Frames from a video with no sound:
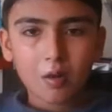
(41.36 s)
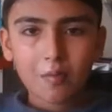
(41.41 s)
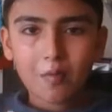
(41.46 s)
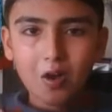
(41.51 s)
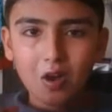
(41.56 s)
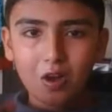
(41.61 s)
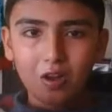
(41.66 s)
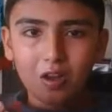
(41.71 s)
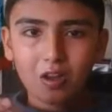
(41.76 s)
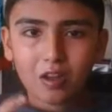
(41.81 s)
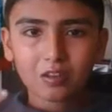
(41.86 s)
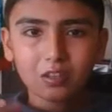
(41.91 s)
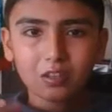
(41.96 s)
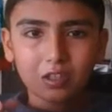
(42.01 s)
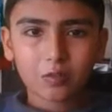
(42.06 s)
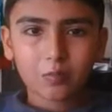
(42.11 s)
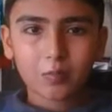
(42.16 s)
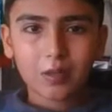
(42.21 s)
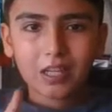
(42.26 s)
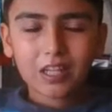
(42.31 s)
Come on,
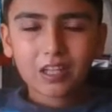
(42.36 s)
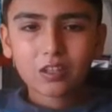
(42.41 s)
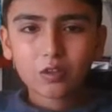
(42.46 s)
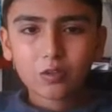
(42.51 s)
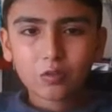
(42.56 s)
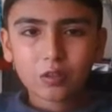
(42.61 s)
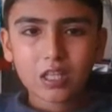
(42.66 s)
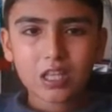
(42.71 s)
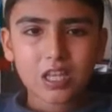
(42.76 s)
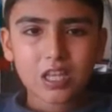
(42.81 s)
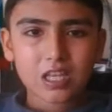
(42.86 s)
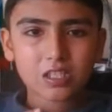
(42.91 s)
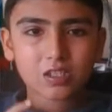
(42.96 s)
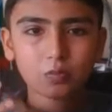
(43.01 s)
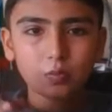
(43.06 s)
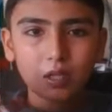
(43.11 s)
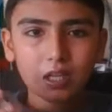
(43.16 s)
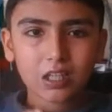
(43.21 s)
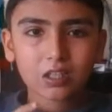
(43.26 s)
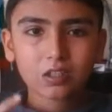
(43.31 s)
we can do this.
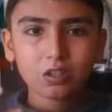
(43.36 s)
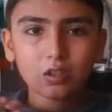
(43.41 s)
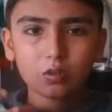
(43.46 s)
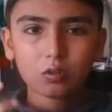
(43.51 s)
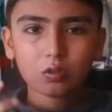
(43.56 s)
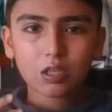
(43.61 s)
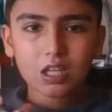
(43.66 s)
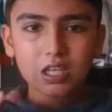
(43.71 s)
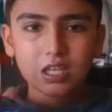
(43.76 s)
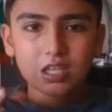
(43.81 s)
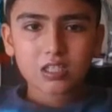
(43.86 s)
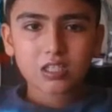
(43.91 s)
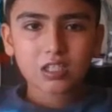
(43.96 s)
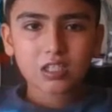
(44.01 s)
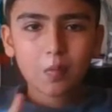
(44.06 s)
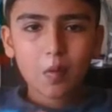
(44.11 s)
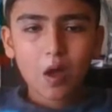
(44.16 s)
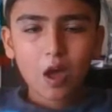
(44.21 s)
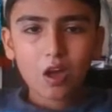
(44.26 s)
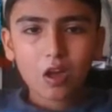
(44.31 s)

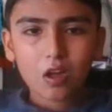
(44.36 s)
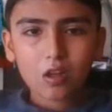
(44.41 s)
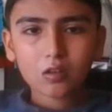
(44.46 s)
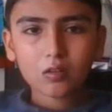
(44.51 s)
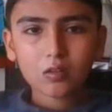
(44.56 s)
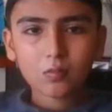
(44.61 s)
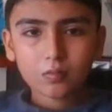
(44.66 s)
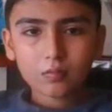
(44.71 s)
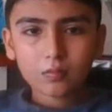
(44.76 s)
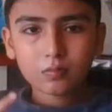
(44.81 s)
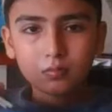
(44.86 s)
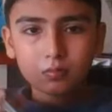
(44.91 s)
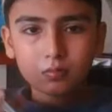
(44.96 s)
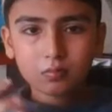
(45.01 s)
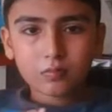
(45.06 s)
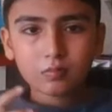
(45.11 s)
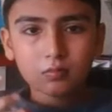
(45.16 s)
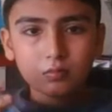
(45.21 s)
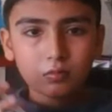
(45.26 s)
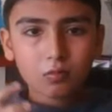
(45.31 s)
Come on.
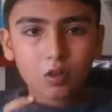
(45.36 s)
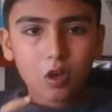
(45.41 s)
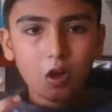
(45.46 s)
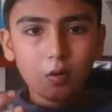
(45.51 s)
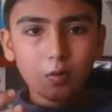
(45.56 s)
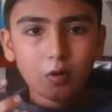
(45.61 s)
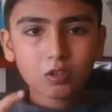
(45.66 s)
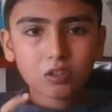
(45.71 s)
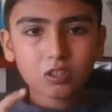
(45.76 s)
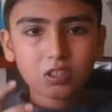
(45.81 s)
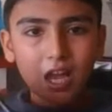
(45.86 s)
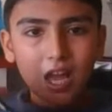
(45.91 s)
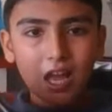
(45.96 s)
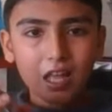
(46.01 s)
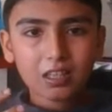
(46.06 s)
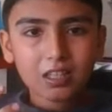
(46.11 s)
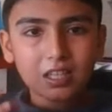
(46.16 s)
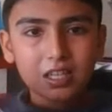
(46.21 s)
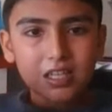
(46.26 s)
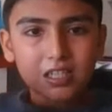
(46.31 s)
Almost
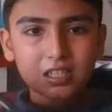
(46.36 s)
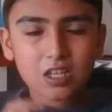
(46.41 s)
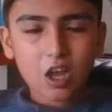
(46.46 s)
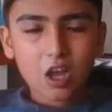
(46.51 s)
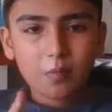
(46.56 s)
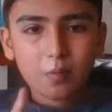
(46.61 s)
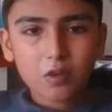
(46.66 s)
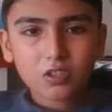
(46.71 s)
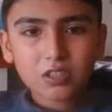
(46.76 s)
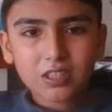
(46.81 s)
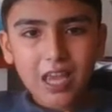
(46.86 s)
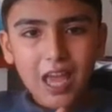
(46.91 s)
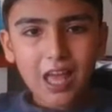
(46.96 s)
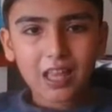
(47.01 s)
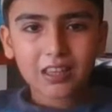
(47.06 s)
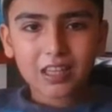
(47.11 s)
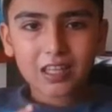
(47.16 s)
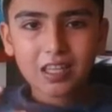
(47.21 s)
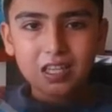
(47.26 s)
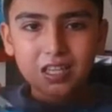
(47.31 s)
got this.
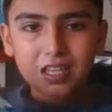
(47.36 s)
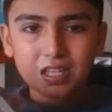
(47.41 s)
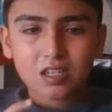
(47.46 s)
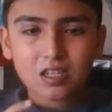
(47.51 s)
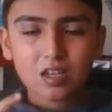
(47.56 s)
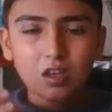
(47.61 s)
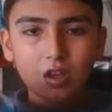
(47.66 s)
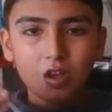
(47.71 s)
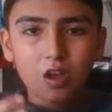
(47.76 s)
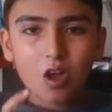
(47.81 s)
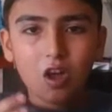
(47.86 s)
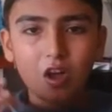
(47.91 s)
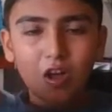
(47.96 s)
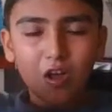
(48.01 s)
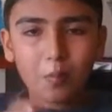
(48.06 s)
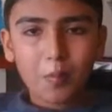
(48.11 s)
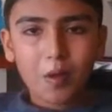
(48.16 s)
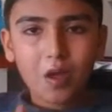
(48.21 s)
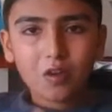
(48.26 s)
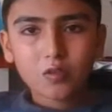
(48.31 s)

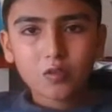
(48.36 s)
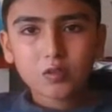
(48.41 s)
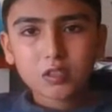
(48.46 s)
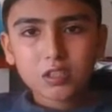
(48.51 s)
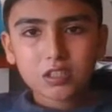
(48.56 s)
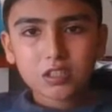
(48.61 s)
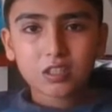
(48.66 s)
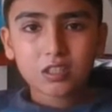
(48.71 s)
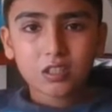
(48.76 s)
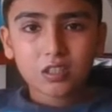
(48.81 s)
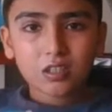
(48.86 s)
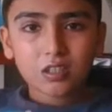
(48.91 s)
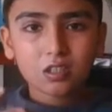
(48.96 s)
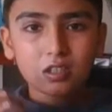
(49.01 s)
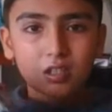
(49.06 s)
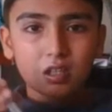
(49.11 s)
Almost.